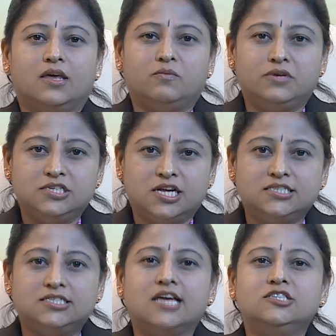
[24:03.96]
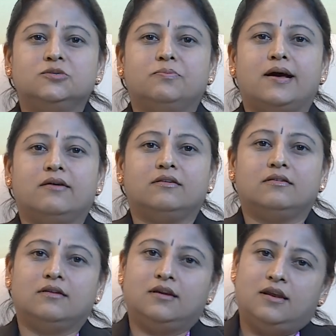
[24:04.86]
We shall touch about
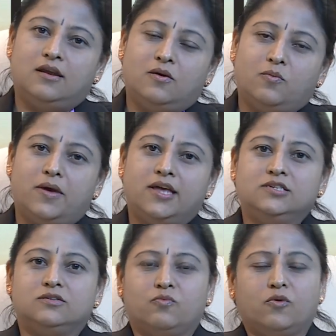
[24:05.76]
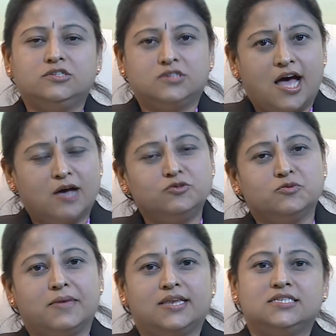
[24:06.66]
how
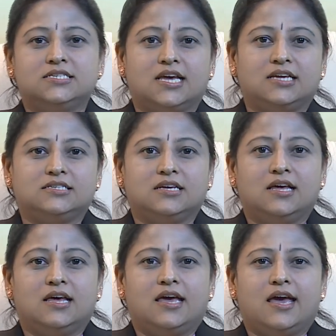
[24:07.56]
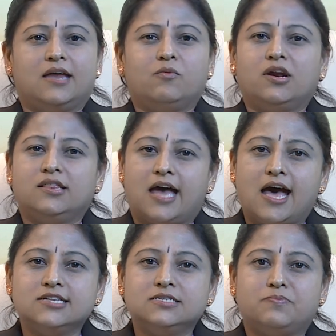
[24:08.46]
to meditate and what are the
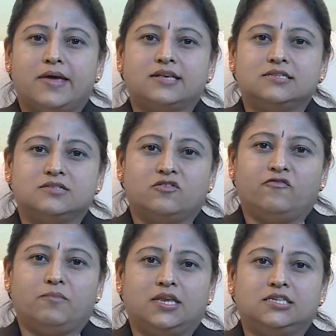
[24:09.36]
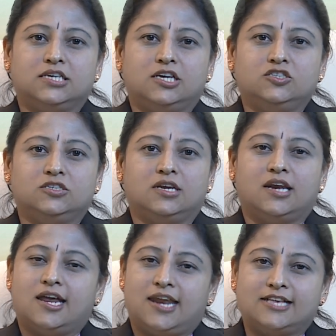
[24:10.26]
aspects of meditation in
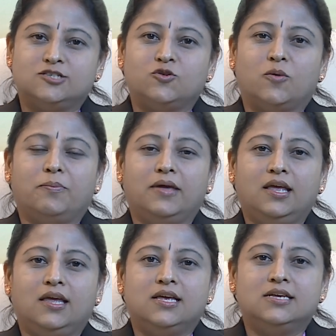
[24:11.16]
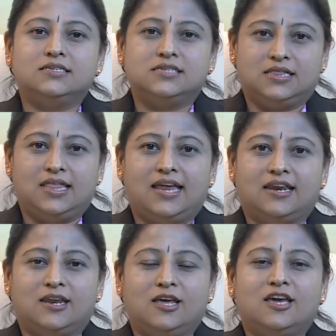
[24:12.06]
our next topic. Till
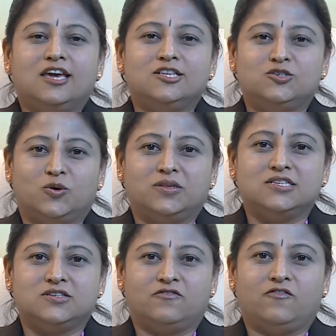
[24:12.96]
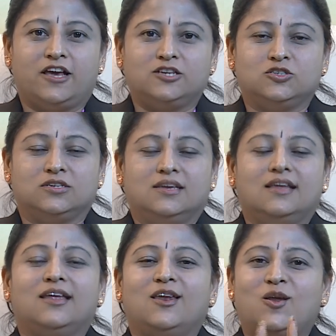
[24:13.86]
then, enjoy this reflection.
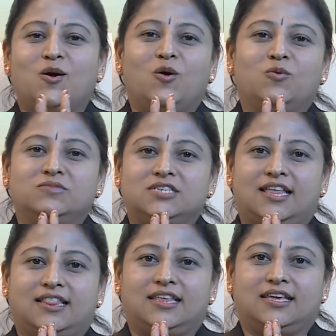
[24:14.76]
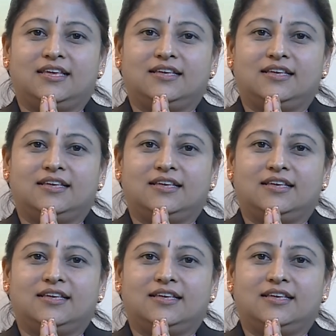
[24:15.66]
Om Shanti.